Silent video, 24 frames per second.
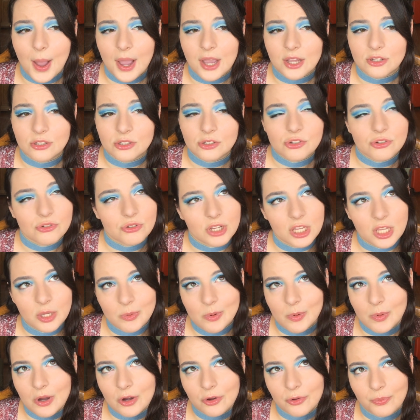I
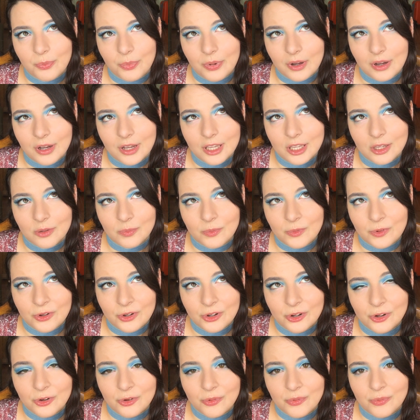dream about buying
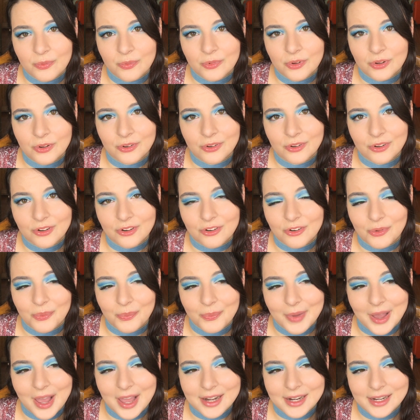more
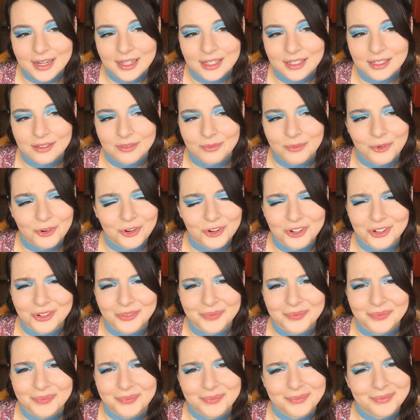chromatic,
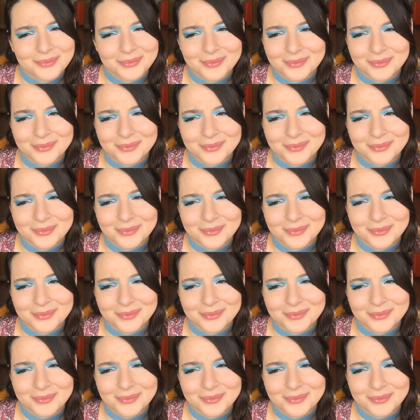more